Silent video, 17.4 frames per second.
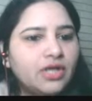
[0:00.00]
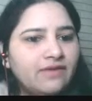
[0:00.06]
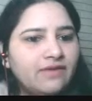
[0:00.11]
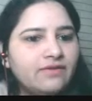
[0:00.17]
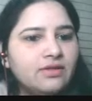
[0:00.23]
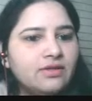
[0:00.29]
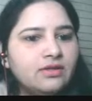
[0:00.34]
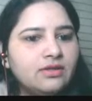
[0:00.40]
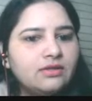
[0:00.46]

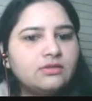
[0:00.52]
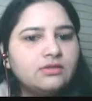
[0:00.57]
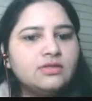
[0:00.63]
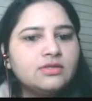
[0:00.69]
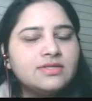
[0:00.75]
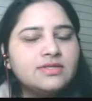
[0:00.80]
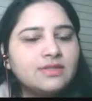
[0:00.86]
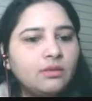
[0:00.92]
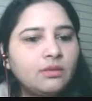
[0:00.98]
even
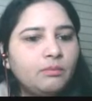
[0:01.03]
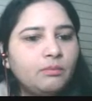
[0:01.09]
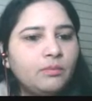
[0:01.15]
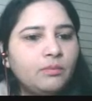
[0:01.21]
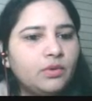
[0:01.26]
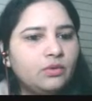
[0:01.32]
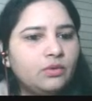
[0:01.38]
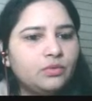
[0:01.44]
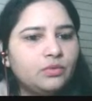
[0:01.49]
the
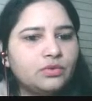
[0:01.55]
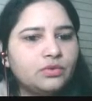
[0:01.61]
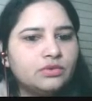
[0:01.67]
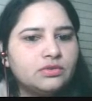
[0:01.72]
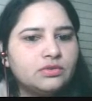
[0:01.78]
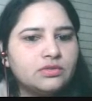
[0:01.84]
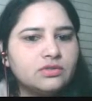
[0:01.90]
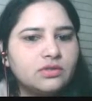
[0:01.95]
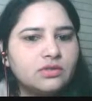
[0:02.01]
simple words.